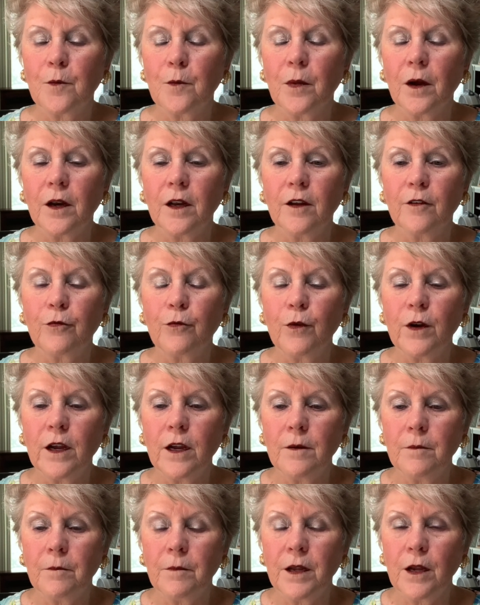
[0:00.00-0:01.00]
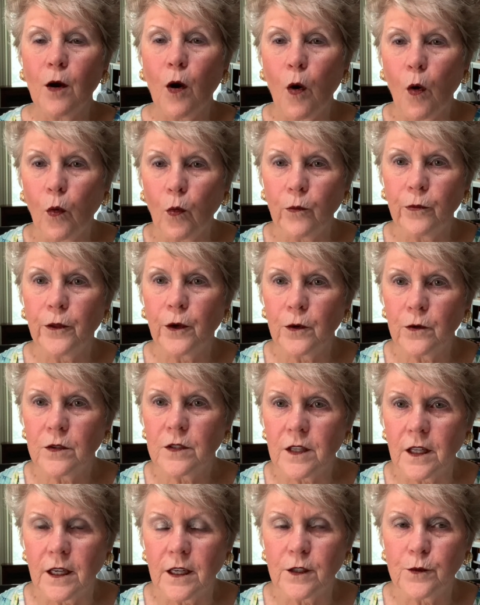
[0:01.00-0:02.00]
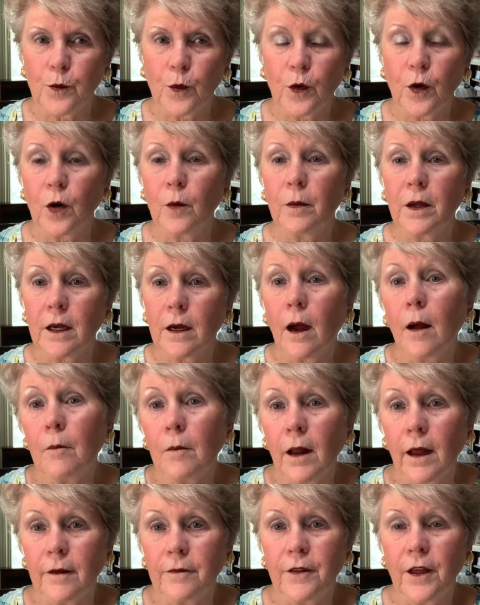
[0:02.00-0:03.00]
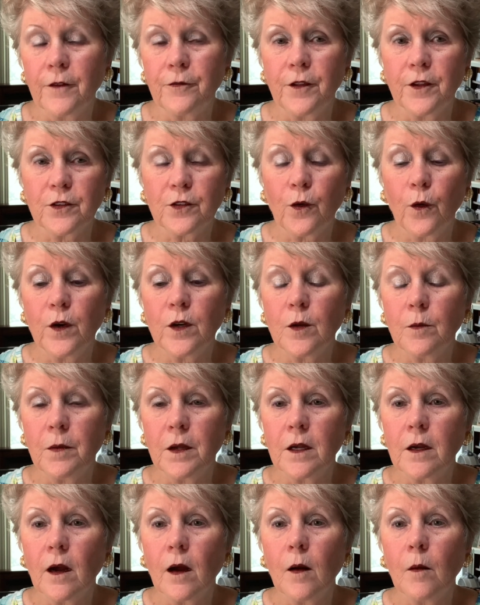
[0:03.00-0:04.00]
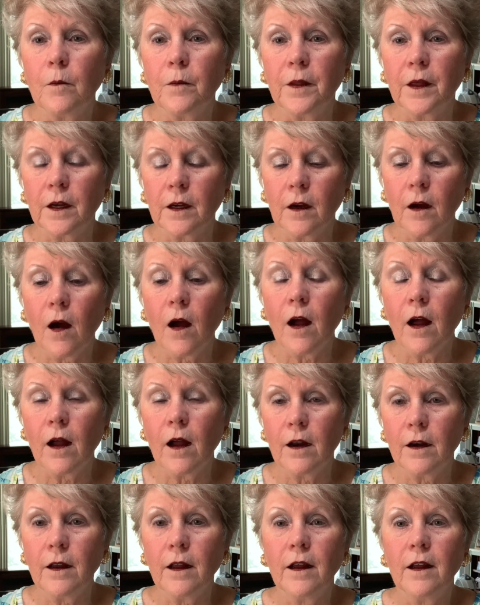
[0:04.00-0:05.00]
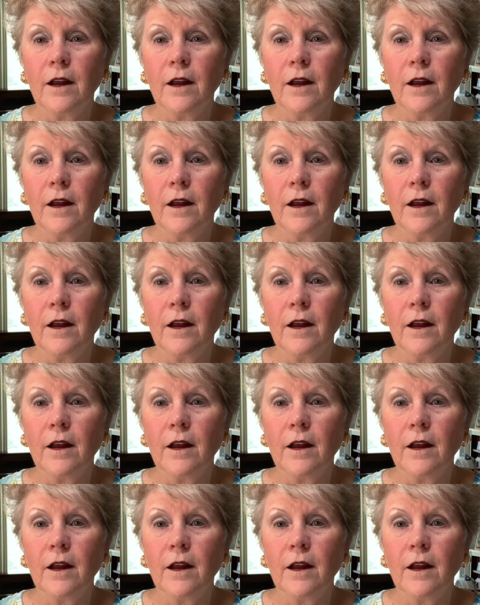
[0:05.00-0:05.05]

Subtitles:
But if we behold those things, we're going to become like that. That's going to become the God